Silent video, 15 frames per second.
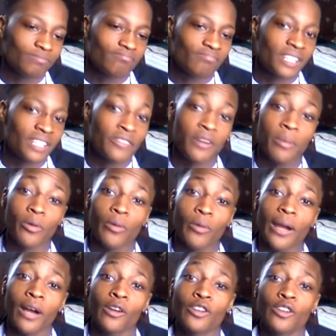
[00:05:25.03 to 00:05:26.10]
if I'm
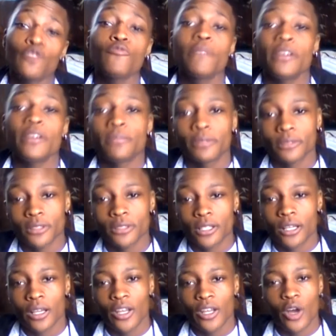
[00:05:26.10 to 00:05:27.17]
around new people,
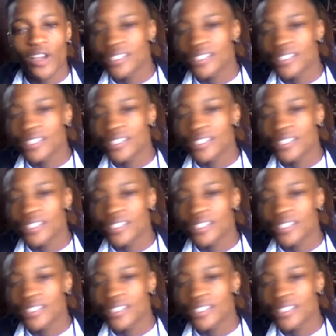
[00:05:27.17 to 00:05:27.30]
you know,